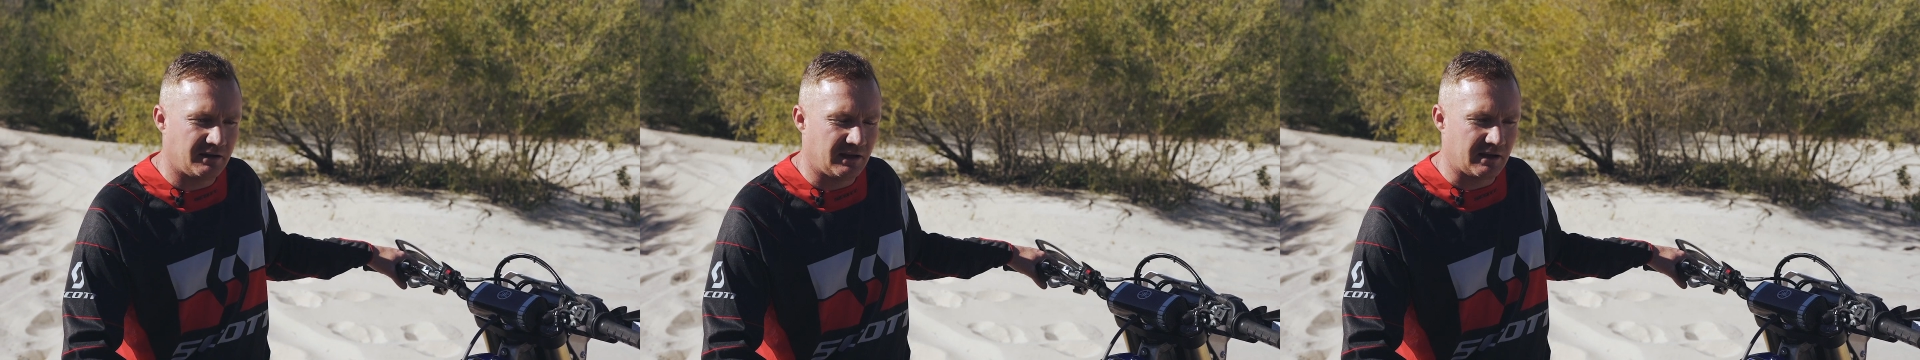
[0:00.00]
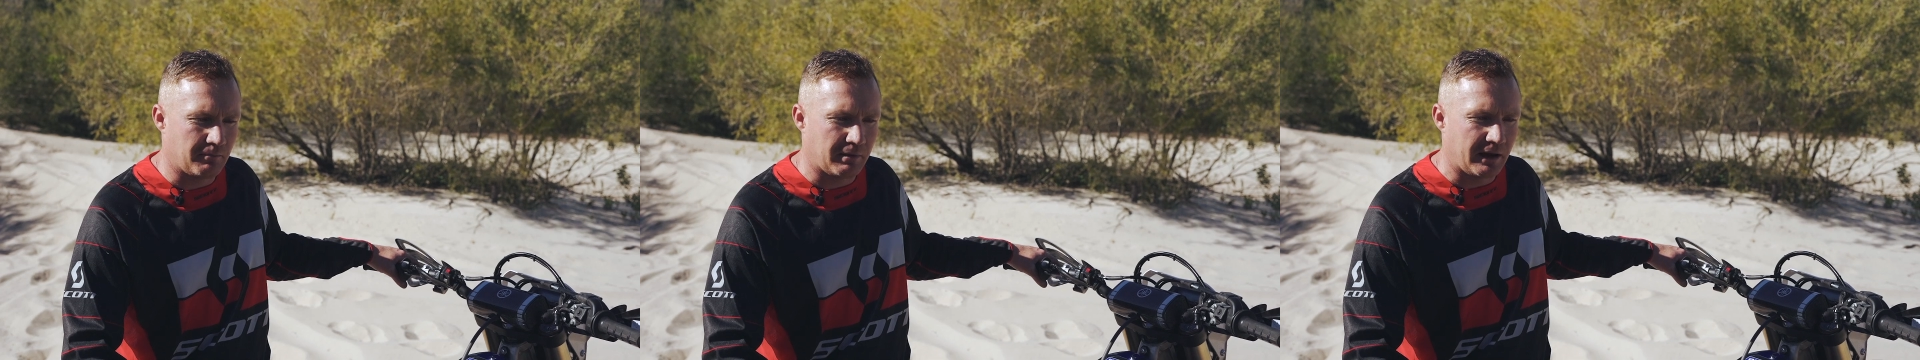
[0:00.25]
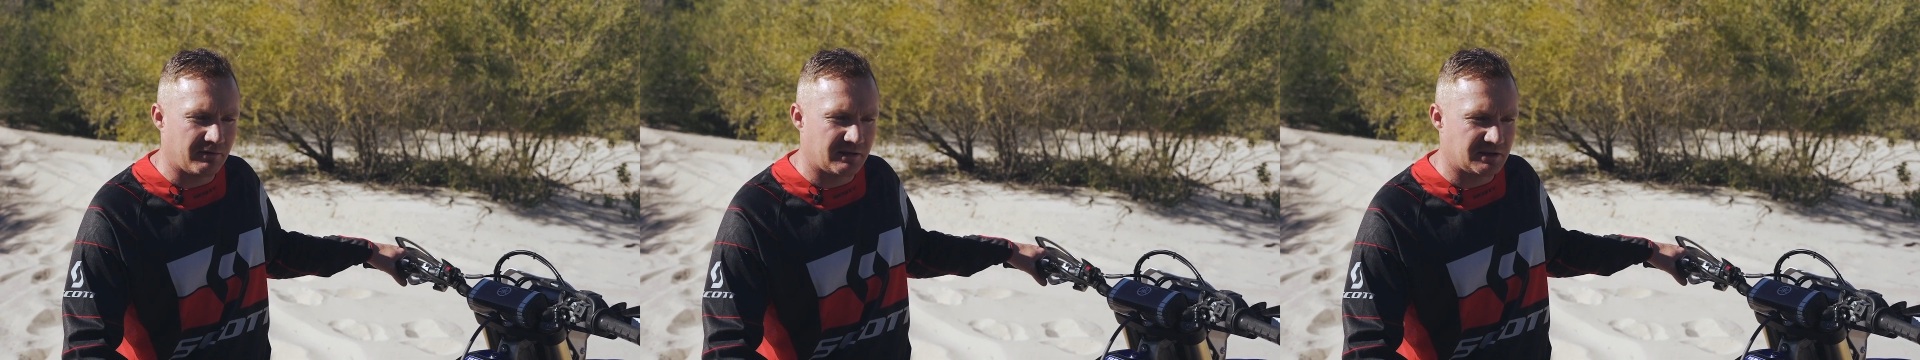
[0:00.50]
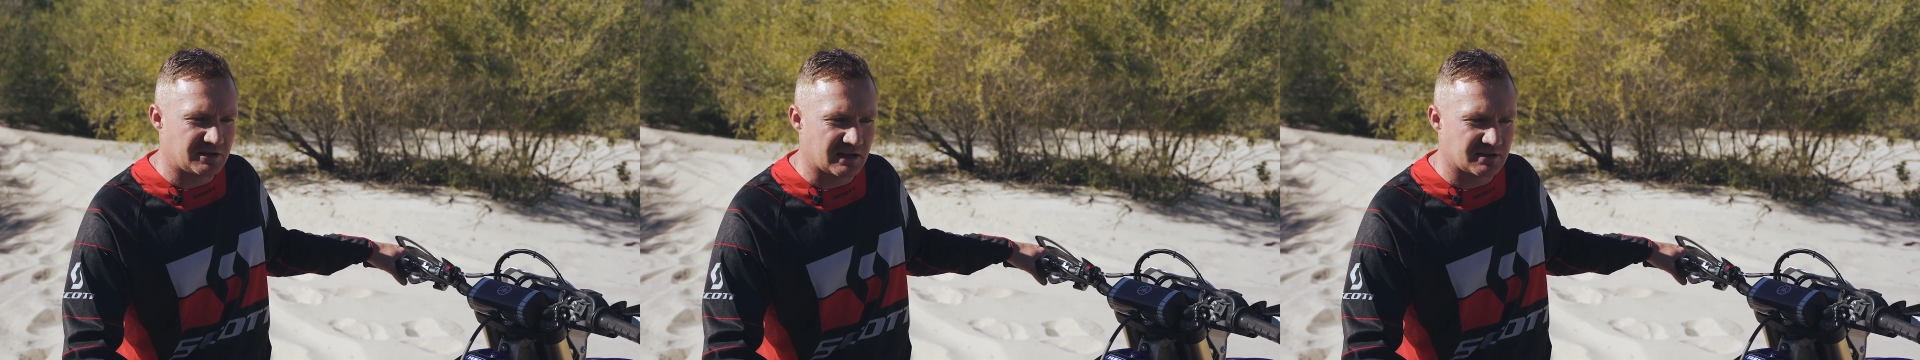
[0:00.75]
You can play with
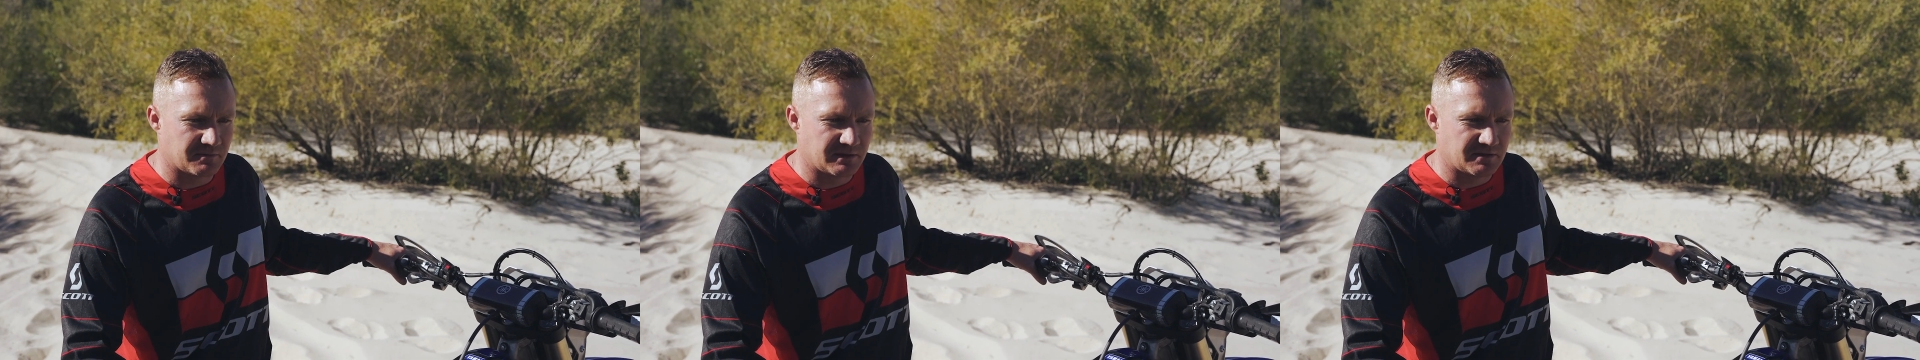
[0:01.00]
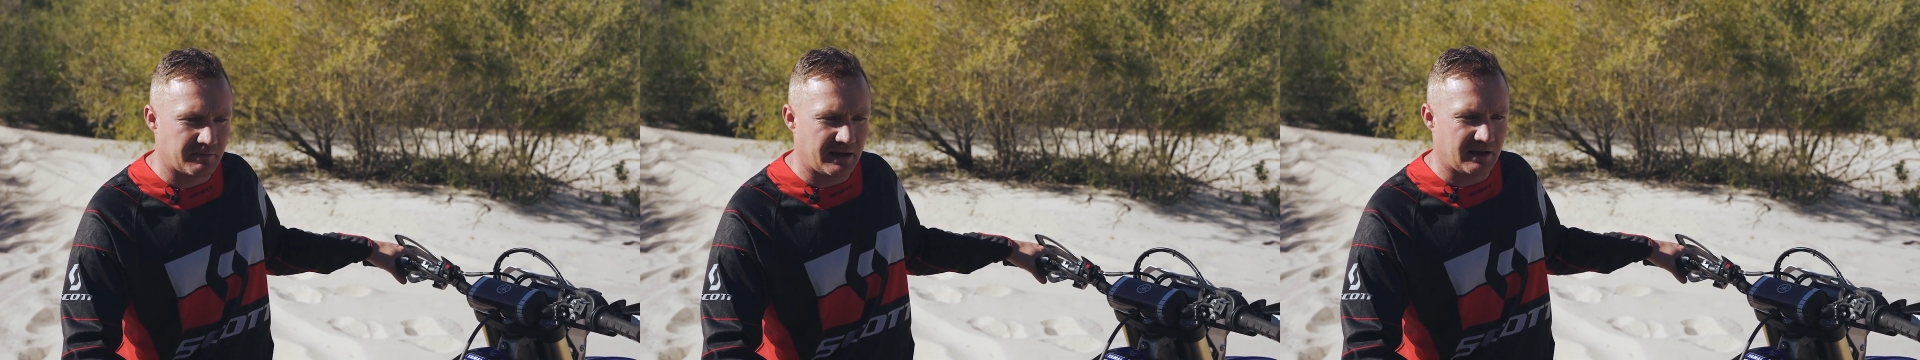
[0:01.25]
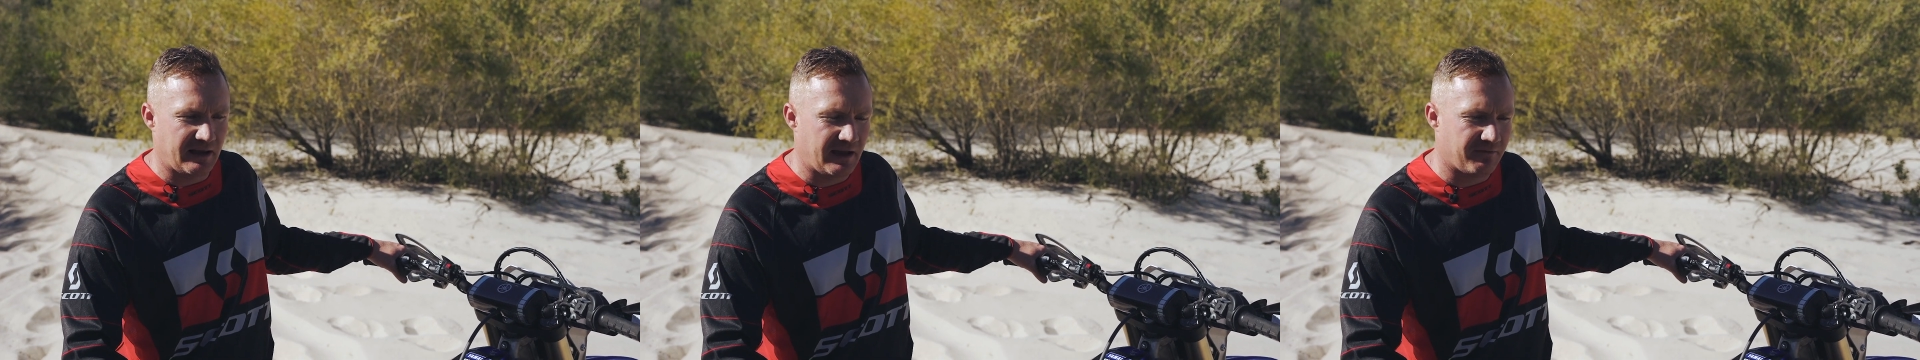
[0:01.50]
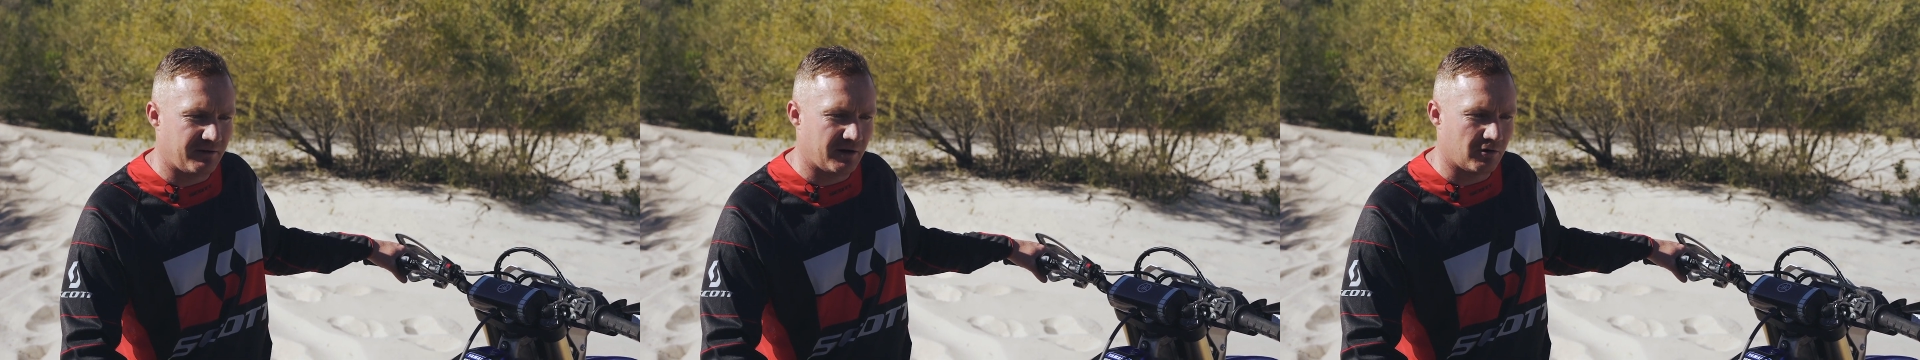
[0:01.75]
adjustments, make it
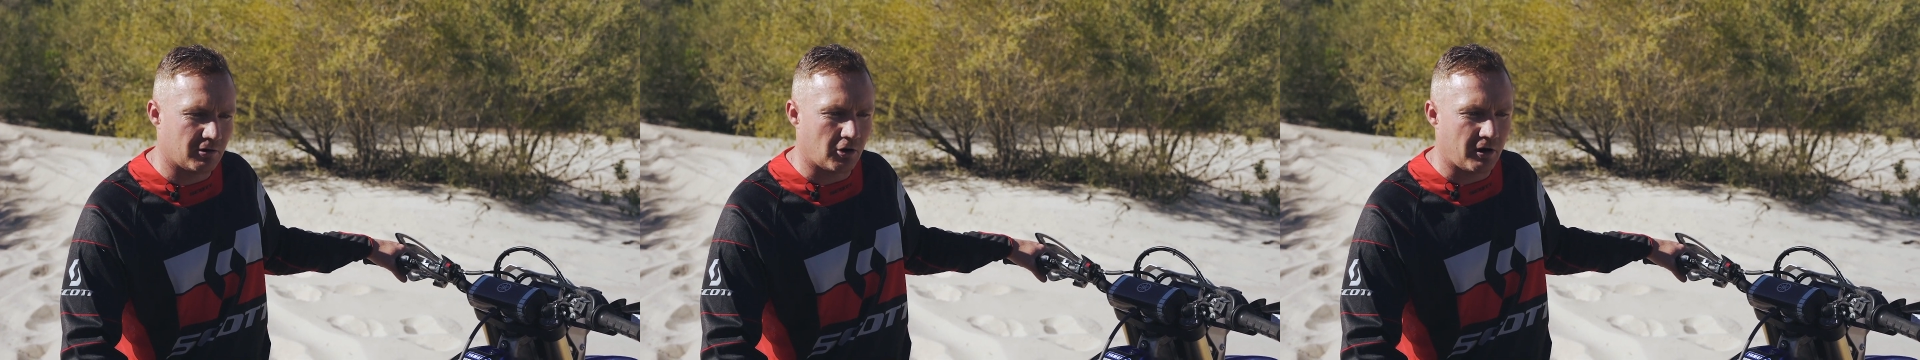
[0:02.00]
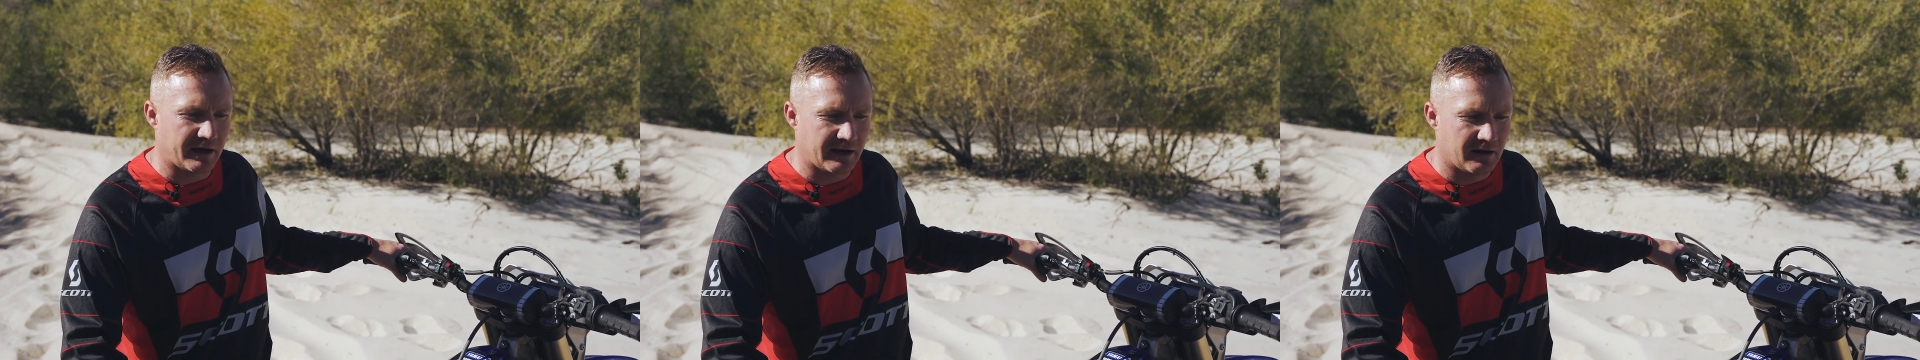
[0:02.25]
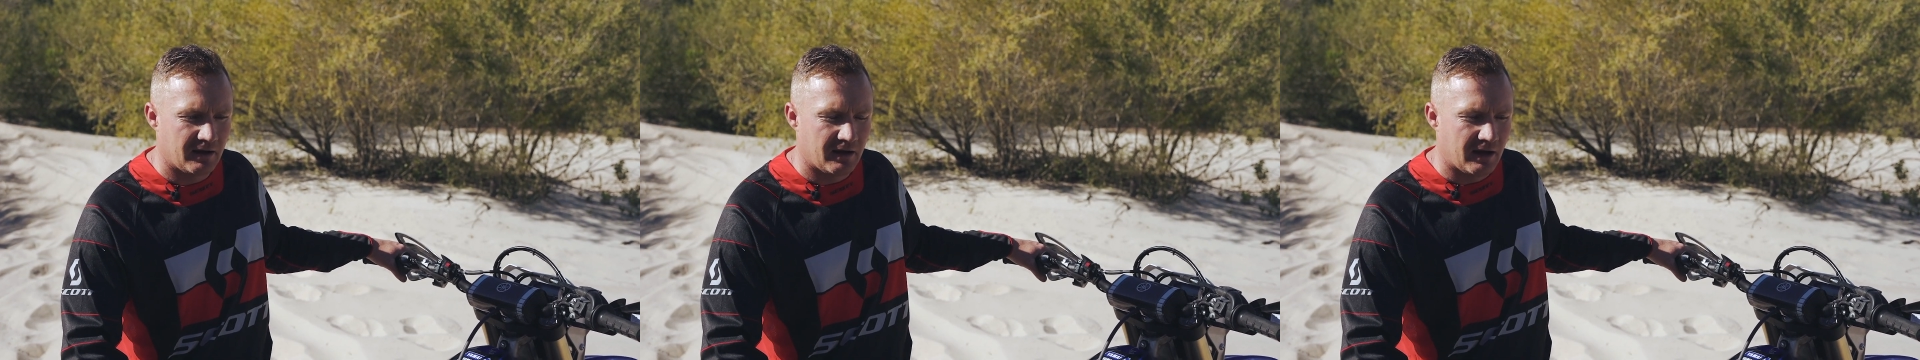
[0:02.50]
heavier or lighter.